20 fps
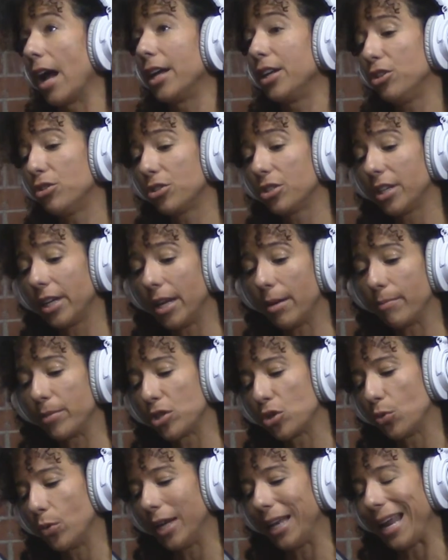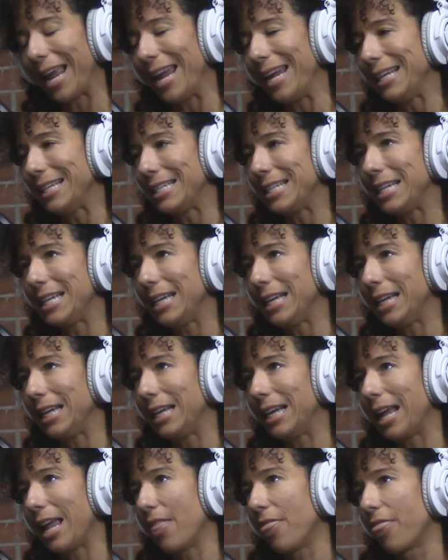I usually get between
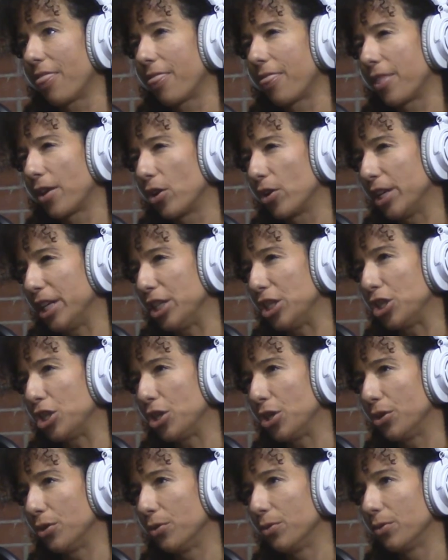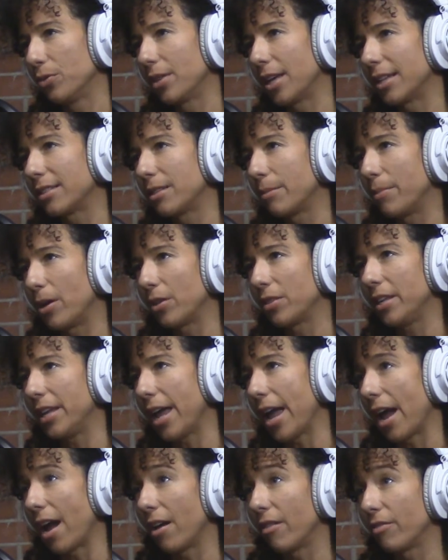18 and 32. That's about the
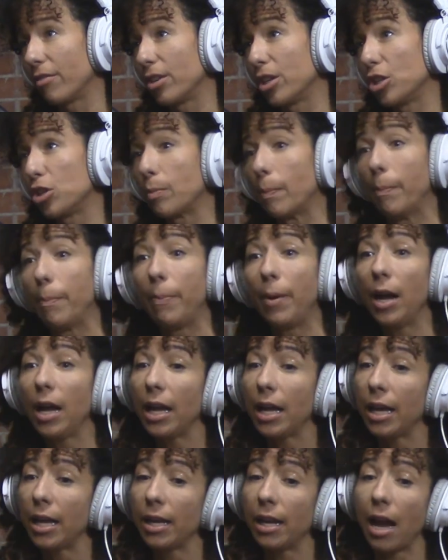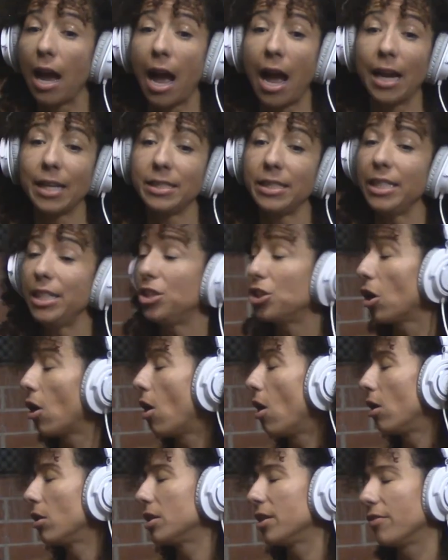average. But I teach
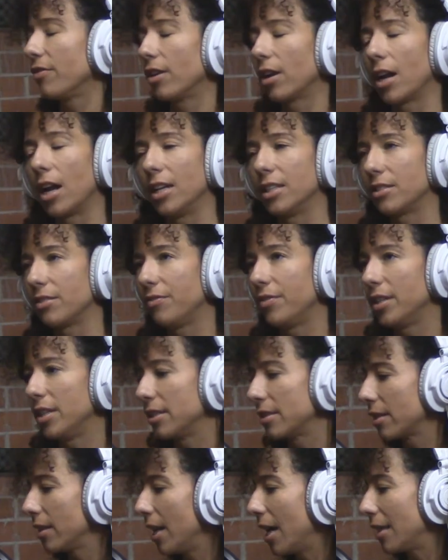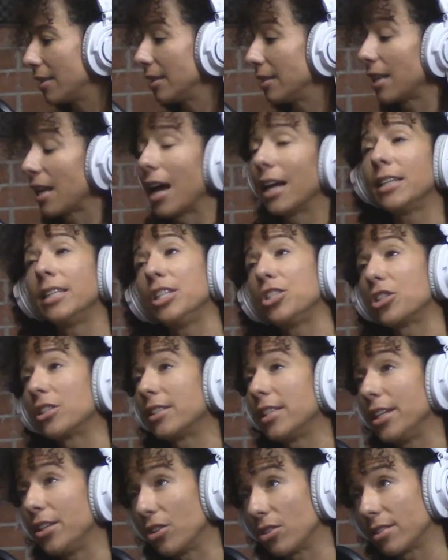all different kinds of fitness classes. I teach a
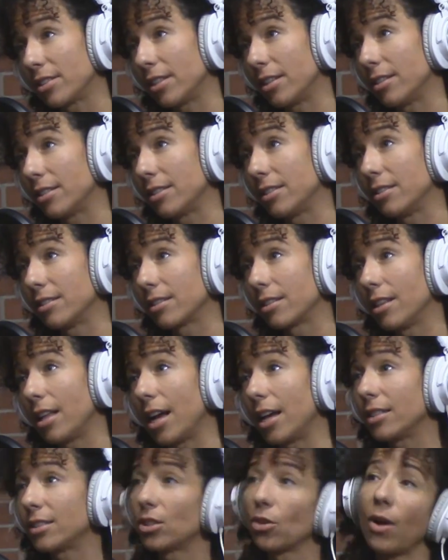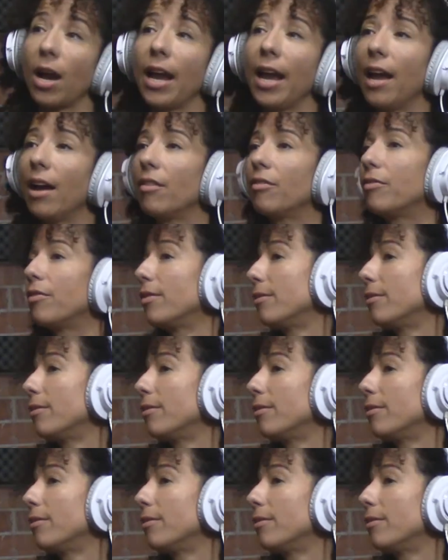senior citizens class. So I have